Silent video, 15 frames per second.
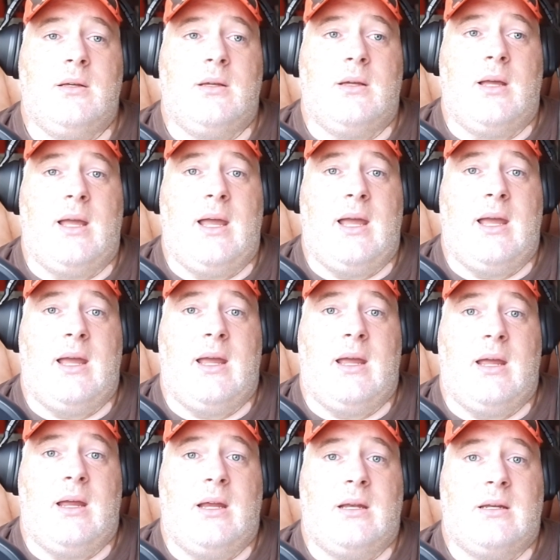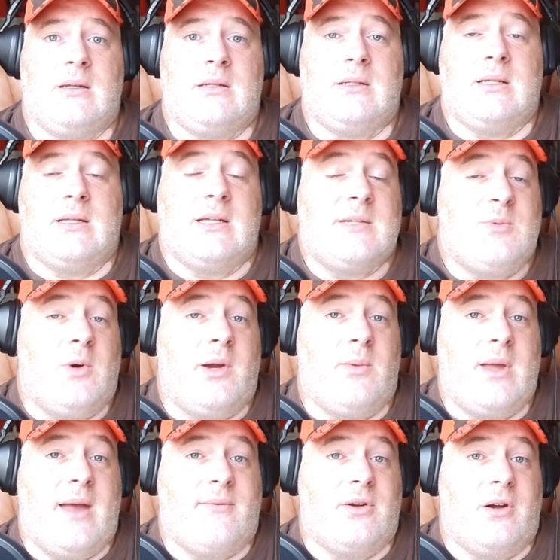And to this point, we
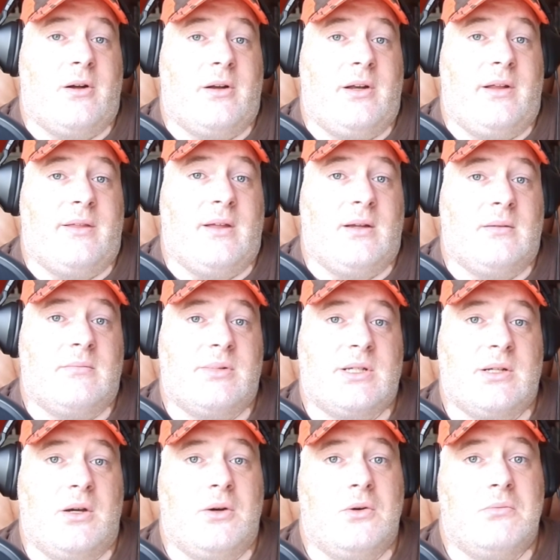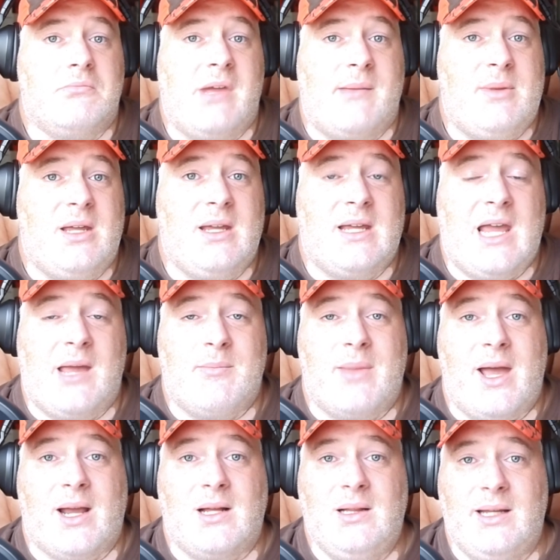haven't heard anything. So maybe he came
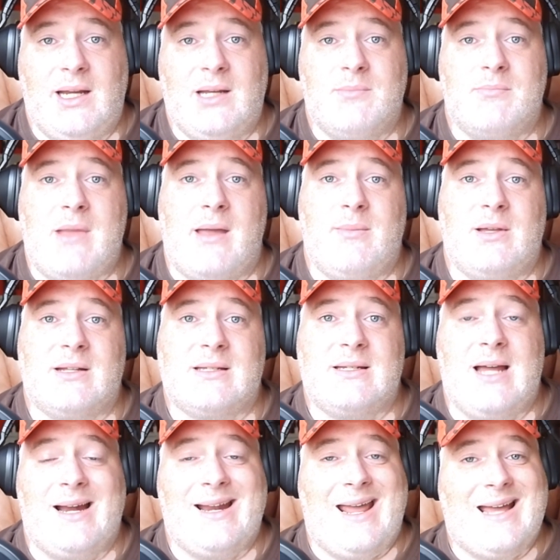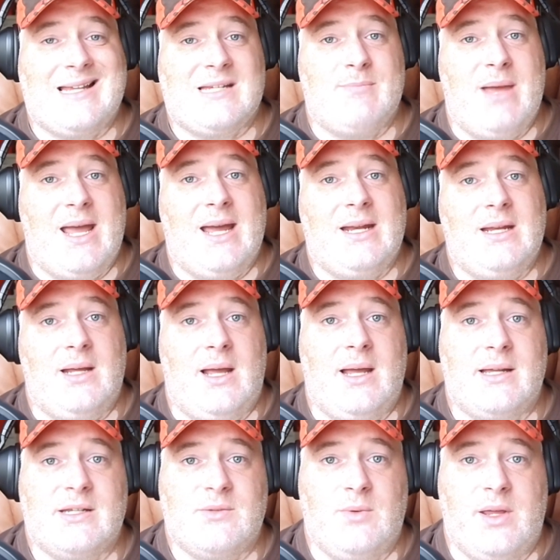back clean. Maybe it's not as bad
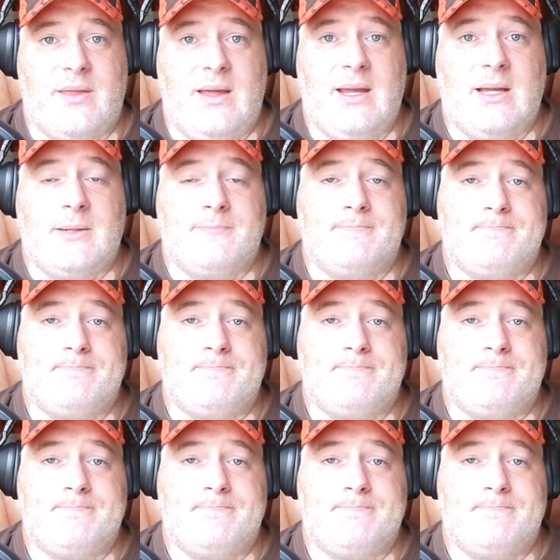as we think.